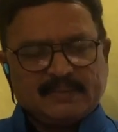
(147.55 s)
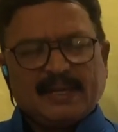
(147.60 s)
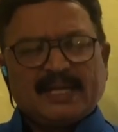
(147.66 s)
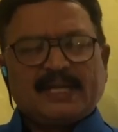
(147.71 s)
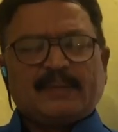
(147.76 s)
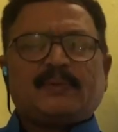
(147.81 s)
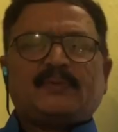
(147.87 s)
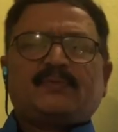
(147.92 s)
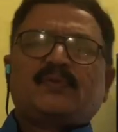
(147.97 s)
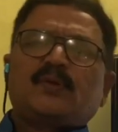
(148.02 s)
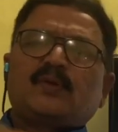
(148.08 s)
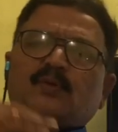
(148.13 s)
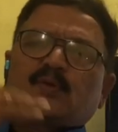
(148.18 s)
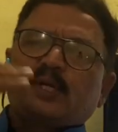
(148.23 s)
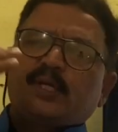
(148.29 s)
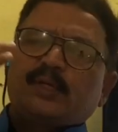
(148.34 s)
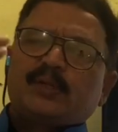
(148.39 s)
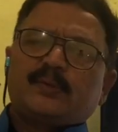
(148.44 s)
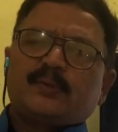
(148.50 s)
But before
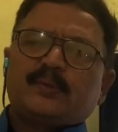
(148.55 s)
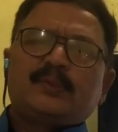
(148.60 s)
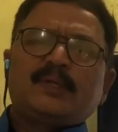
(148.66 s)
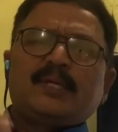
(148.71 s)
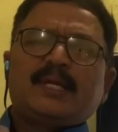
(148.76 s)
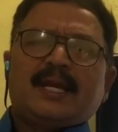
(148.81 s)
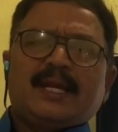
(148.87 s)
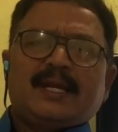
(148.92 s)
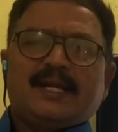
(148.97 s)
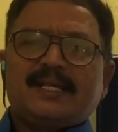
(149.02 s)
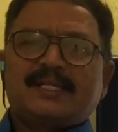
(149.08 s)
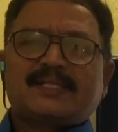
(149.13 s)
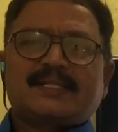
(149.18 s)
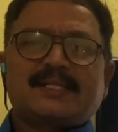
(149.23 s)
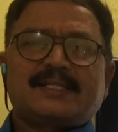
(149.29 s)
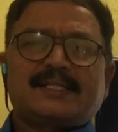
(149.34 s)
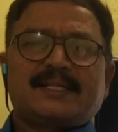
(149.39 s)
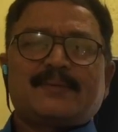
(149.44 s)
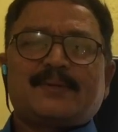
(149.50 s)
going to
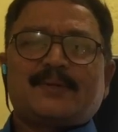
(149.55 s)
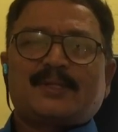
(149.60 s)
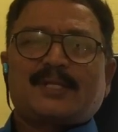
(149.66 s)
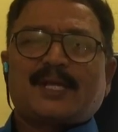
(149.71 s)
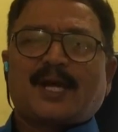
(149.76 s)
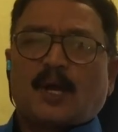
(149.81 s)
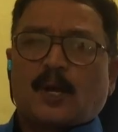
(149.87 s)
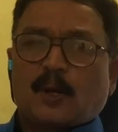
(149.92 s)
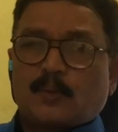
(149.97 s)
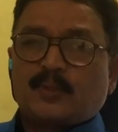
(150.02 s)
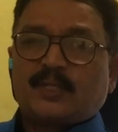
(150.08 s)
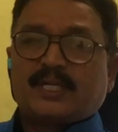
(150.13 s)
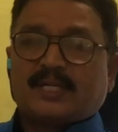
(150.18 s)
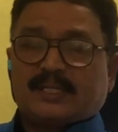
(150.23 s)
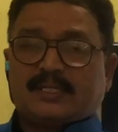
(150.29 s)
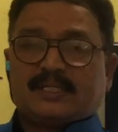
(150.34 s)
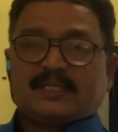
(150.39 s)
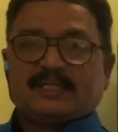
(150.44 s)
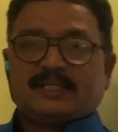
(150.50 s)
discuss about the
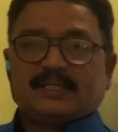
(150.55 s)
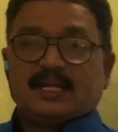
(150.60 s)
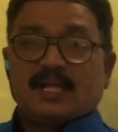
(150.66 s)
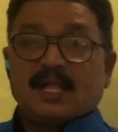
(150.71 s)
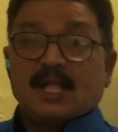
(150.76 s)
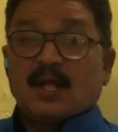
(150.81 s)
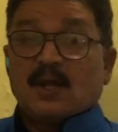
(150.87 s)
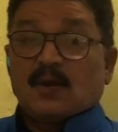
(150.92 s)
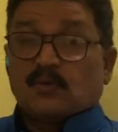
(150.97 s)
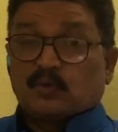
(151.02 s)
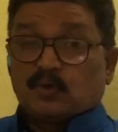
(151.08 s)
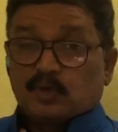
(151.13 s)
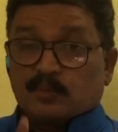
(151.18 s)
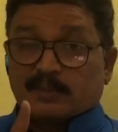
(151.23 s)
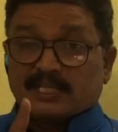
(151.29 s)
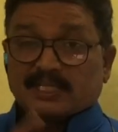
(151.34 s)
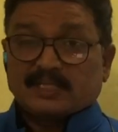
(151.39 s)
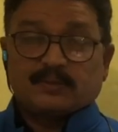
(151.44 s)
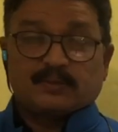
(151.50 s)
options, we
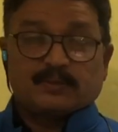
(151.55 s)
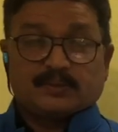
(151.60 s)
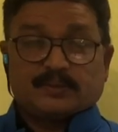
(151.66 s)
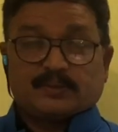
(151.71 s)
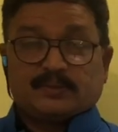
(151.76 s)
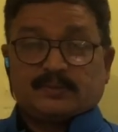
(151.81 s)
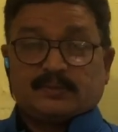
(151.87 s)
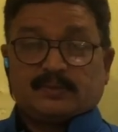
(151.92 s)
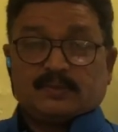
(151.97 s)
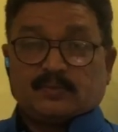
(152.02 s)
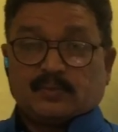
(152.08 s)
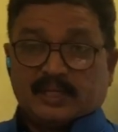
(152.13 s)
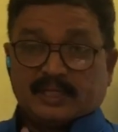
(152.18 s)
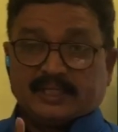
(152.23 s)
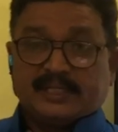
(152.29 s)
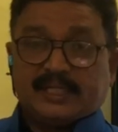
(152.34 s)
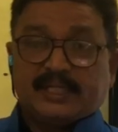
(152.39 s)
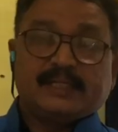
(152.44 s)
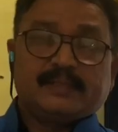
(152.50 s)
must know one
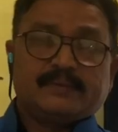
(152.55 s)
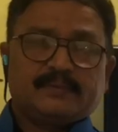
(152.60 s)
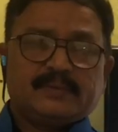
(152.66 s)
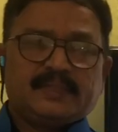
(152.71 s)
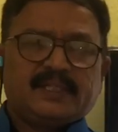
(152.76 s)
thing.